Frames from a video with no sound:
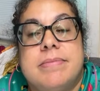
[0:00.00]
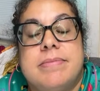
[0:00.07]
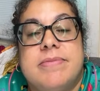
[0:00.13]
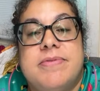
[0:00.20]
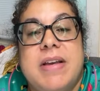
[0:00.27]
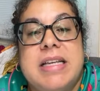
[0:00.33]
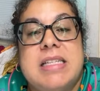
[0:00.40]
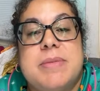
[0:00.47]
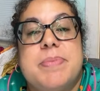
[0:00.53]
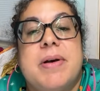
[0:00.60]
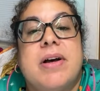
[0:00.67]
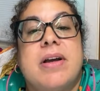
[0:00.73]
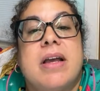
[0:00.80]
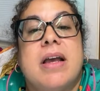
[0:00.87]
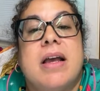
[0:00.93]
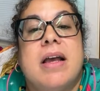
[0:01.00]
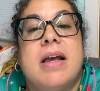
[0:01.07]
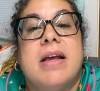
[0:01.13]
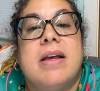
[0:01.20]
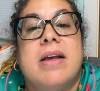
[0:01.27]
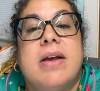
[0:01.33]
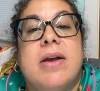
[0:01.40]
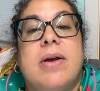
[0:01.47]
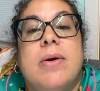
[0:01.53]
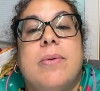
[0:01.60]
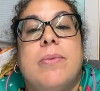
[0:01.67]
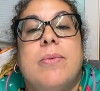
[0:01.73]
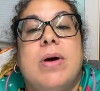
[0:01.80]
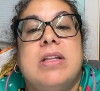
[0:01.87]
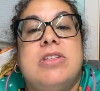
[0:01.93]
Facebook.
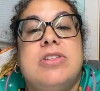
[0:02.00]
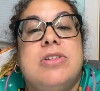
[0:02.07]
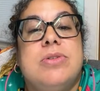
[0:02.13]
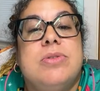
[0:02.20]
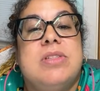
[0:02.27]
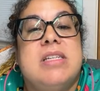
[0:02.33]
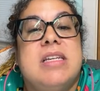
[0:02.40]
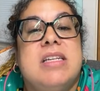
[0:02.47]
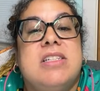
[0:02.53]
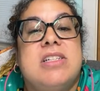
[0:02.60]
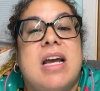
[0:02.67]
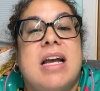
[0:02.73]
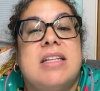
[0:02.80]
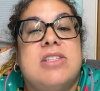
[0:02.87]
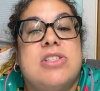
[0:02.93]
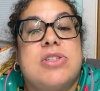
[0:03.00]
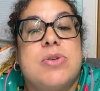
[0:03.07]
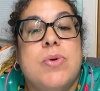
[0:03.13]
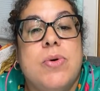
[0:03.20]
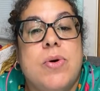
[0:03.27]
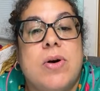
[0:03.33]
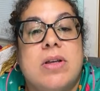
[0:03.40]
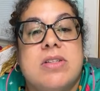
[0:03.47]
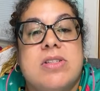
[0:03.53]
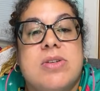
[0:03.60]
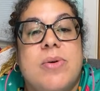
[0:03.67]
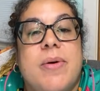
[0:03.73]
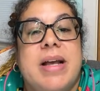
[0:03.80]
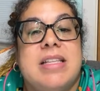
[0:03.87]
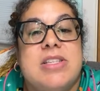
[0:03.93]
What do you teach at school?
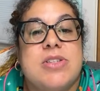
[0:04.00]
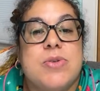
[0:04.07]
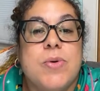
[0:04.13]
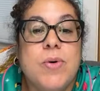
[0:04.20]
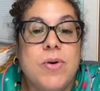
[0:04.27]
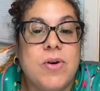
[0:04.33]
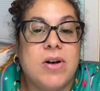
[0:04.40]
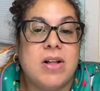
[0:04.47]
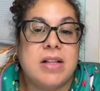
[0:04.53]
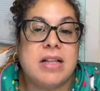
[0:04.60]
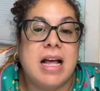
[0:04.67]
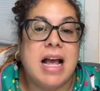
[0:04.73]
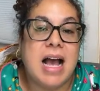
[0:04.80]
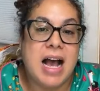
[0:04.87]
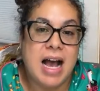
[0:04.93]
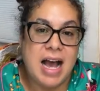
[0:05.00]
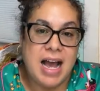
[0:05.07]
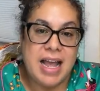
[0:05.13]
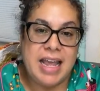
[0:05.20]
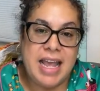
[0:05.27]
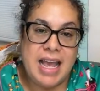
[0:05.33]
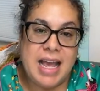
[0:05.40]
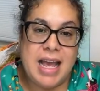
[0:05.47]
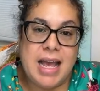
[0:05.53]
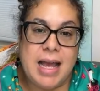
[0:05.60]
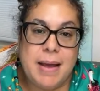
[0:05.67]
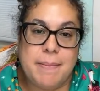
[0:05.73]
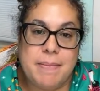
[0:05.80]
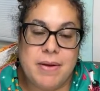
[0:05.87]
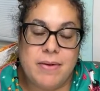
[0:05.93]
So at school,
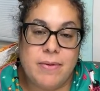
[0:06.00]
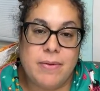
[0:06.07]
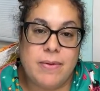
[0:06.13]
I